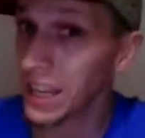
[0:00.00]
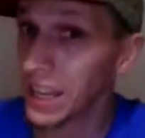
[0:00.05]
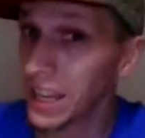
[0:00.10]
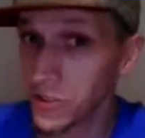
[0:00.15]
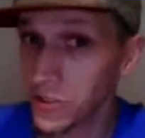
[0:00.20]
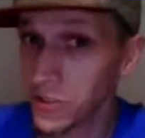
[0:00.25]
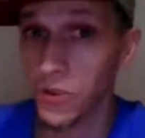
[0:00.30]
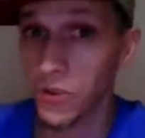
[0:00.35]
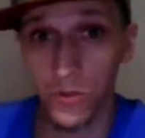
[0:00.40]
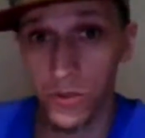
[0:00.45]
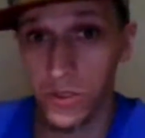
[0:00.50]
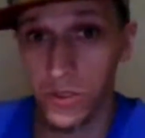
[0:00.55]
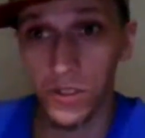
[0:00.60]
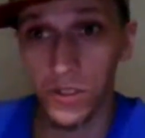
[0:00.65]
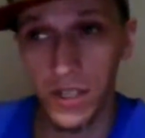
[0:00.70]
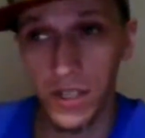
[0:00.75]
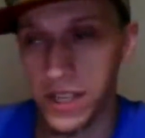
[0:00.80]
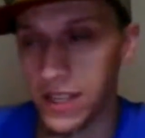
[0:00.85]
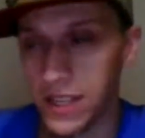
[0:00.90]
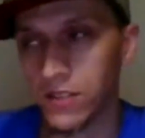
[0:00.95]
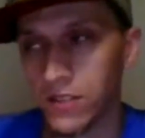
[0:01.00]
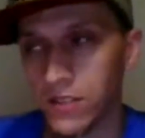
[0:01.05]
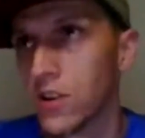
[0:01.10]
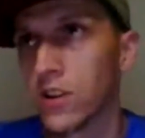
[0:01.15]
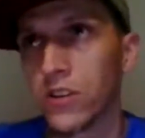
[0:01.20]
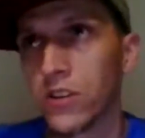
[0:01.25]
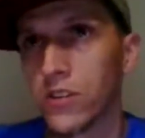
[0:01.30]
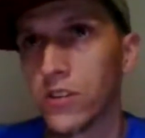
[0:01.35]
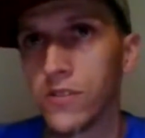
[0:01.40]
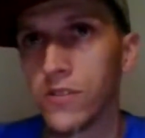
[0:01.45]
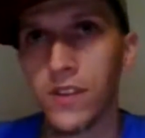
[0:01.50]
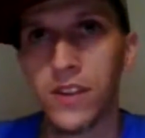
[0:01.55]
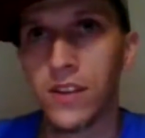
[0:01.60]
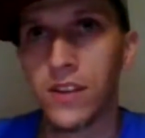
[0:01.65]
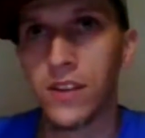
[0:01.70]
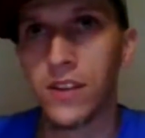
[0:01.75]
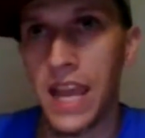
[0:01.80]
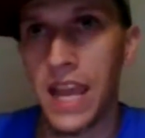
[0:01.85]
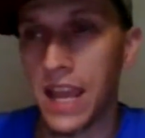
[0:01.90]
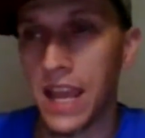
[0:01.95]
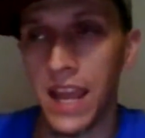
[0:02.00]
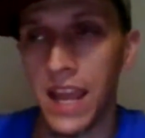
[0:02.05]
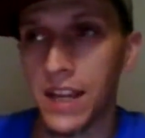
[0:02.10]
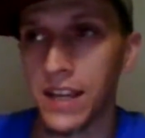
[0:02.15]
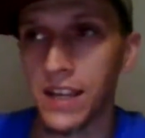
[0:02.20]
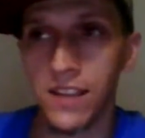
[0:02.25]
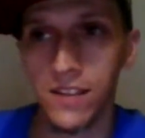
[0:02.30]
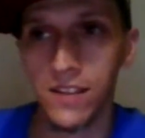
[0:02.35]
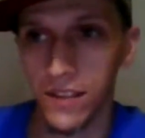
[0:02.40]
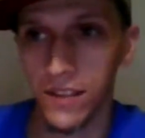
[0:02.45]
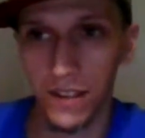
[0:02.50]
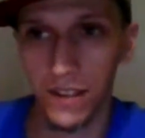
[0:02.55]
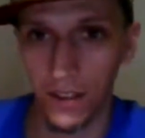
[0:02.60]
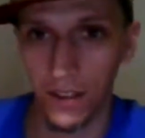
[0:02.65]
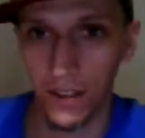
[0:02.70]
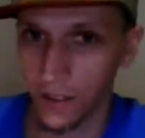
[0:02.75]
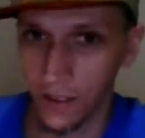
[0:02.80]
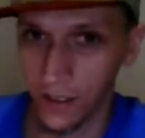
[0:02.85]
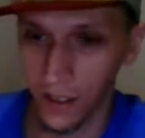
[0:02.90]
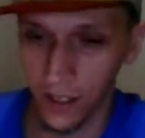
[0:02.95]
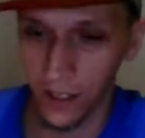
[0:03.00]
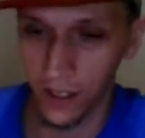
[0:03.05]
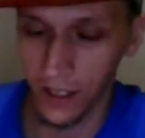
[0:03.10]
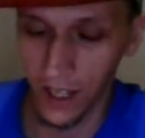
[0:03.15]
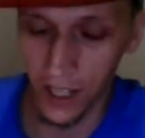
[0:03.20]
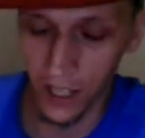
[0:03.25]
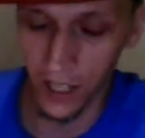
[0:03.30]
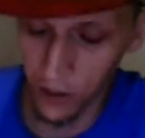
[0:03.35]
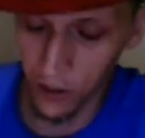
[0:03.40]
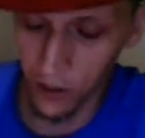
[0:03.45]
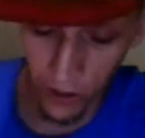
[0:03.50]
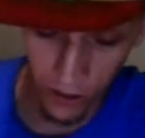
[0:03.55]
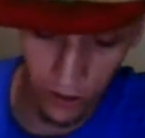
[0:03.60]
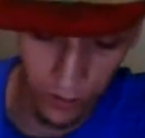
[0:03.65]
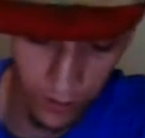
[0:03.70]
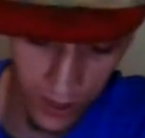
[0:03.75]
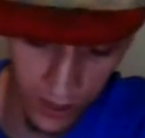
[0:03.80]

The intros can take longer than anything. Like an intro